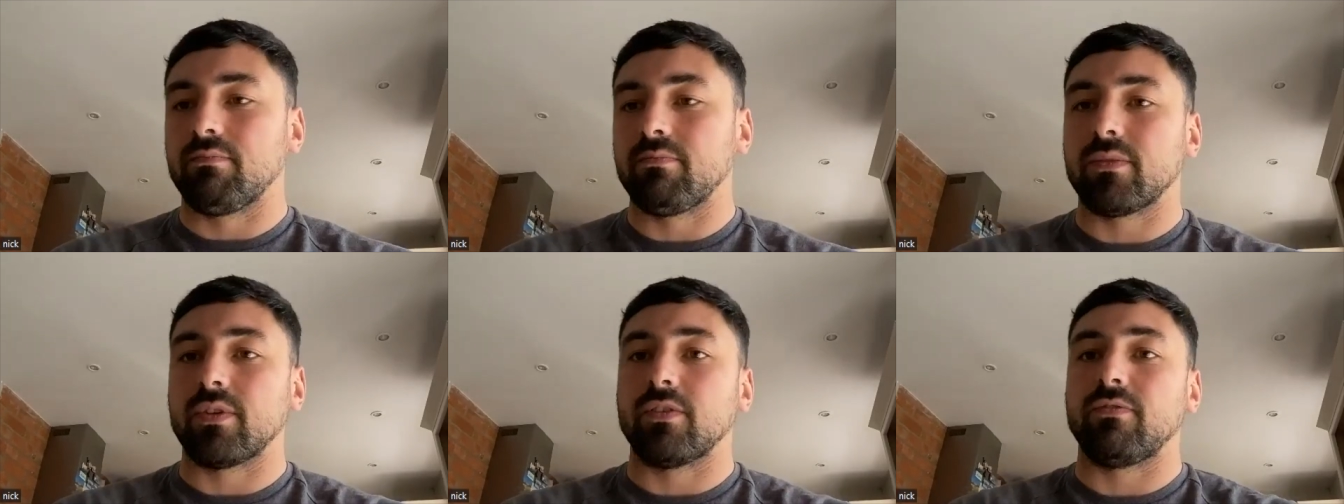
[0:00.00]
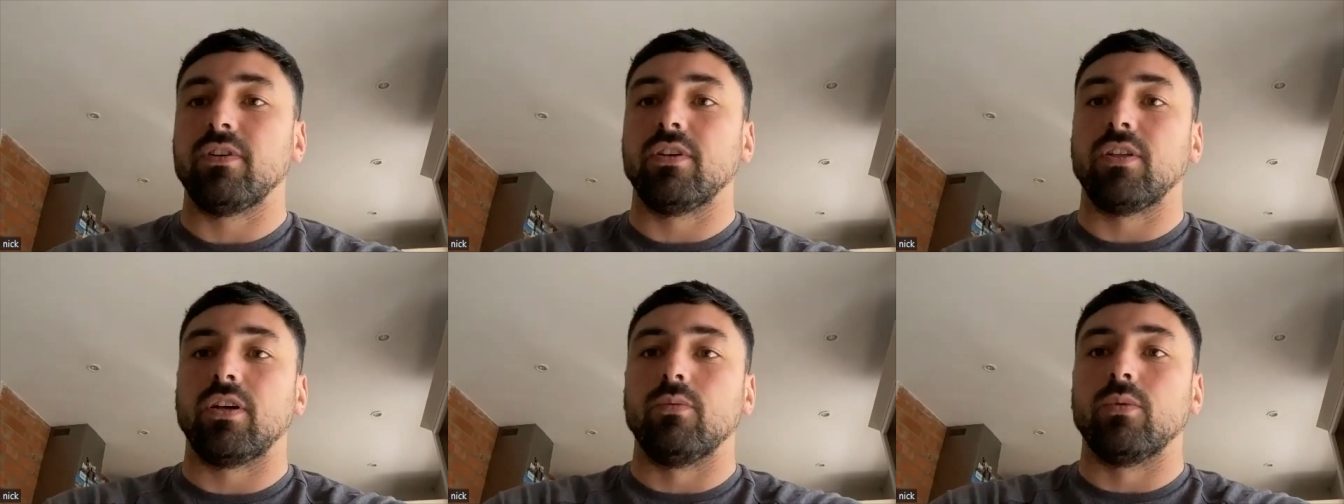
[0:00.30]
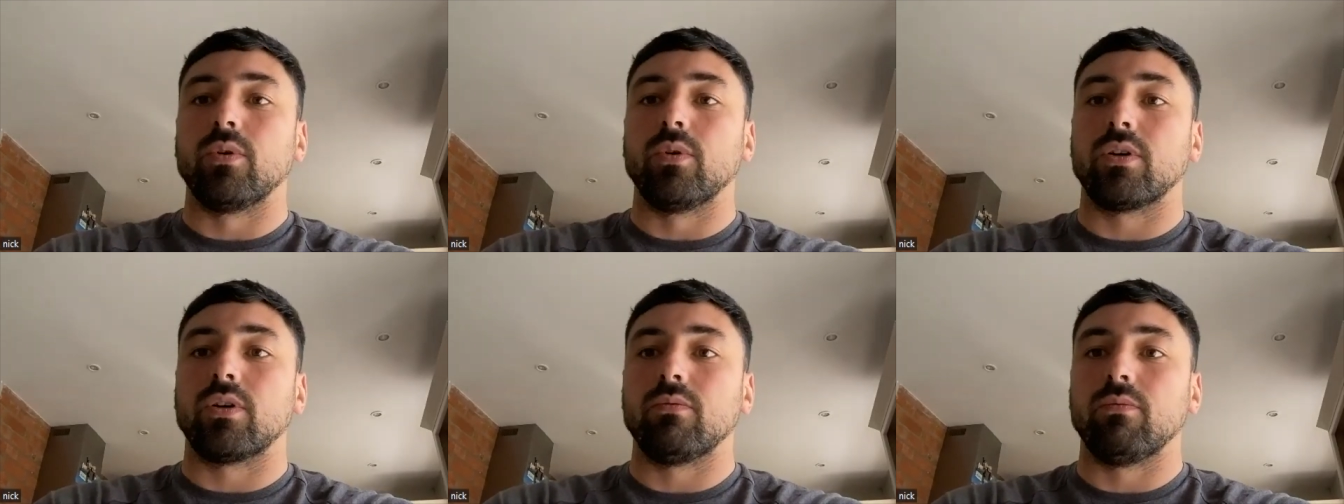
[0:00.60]
I feel
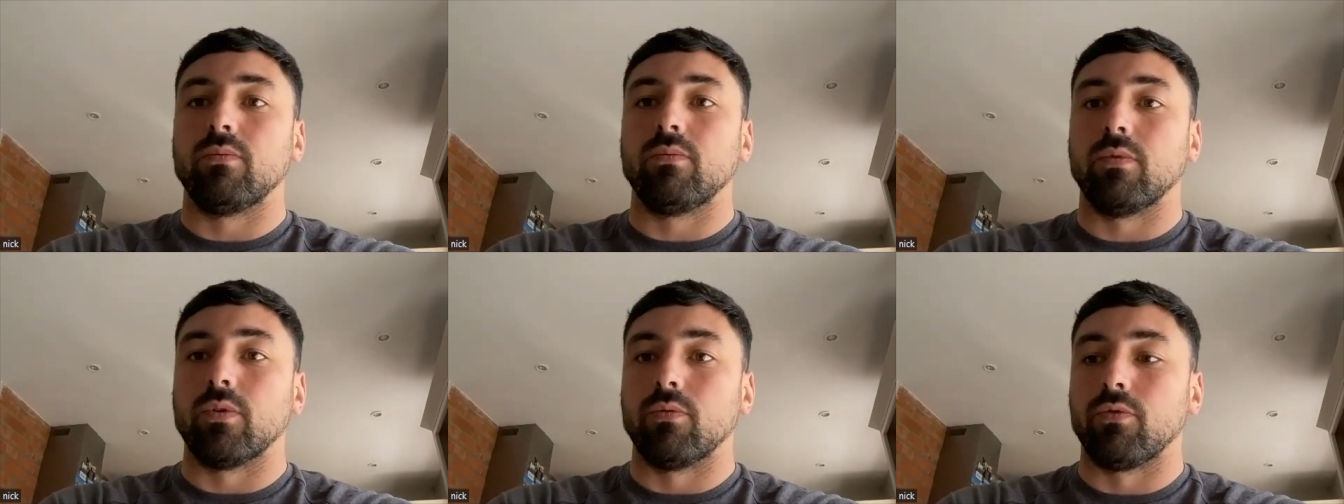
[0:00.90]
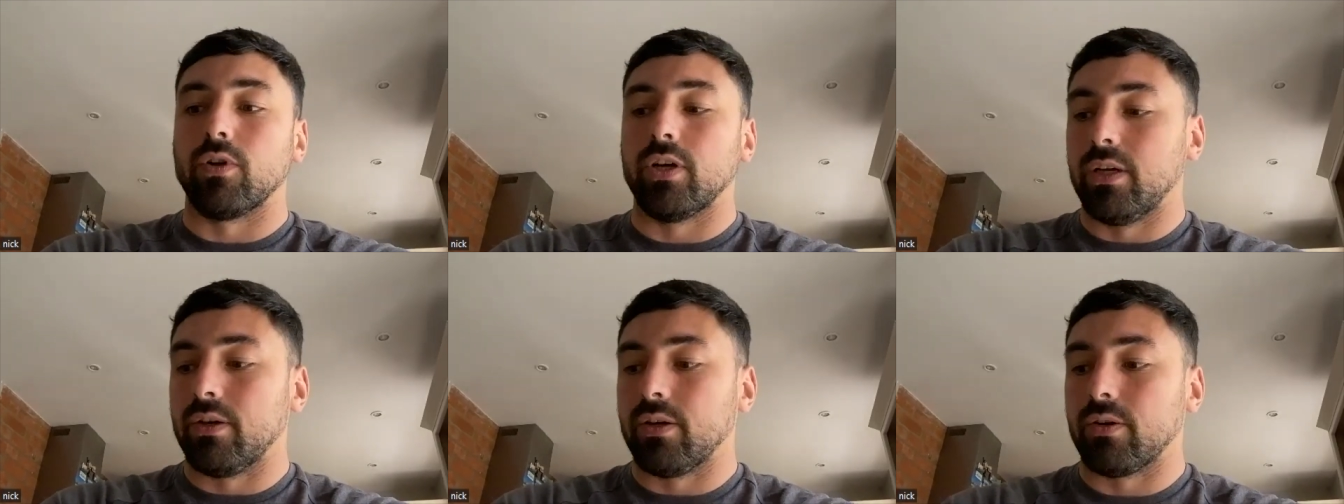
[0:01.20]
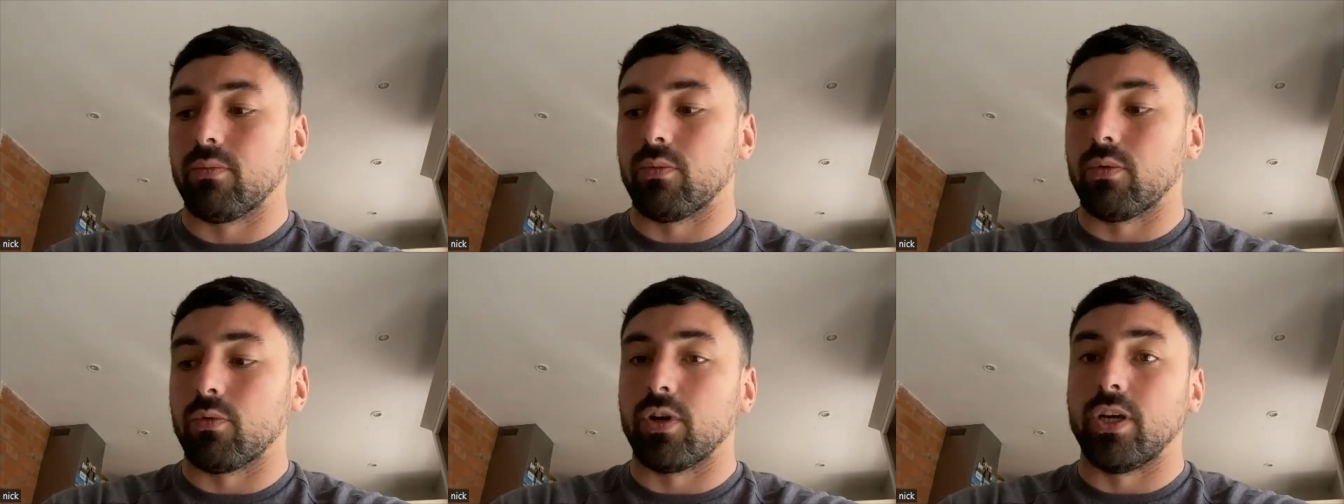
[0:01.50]
like we're
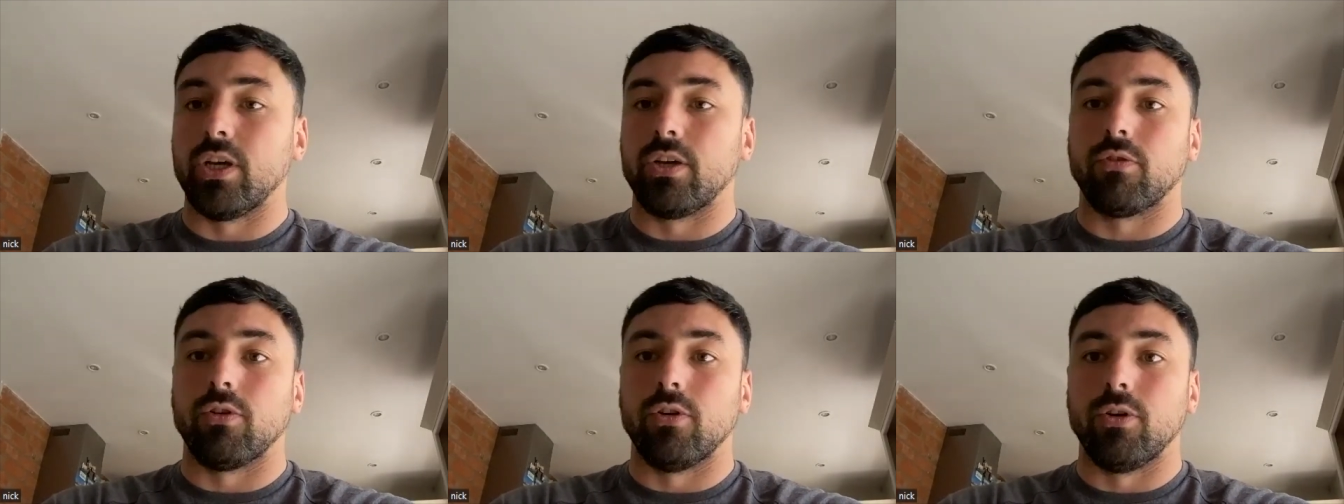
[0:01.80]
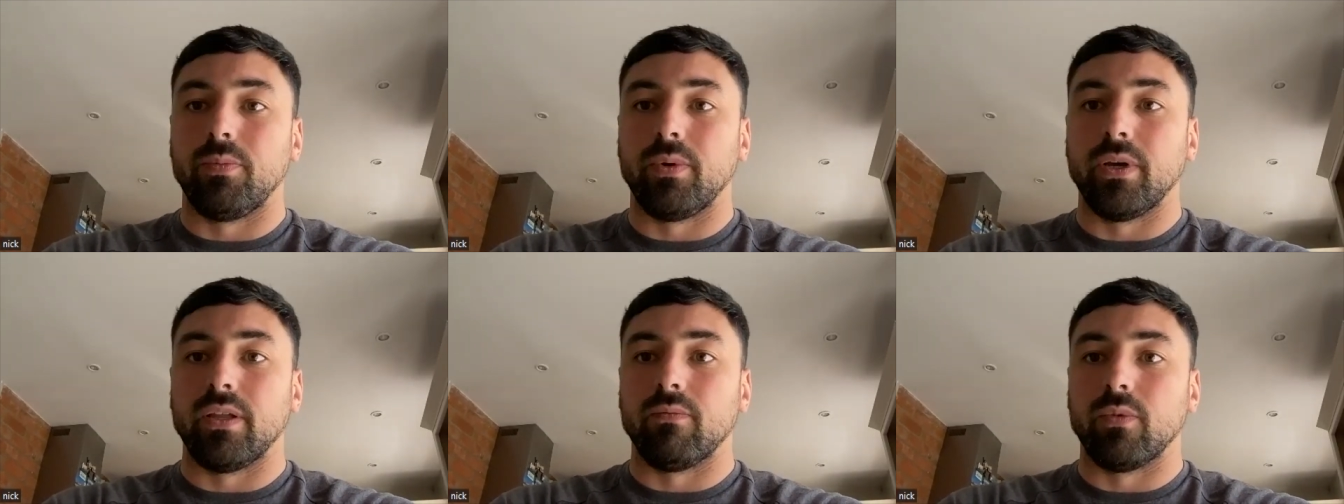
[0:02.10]
regrouping.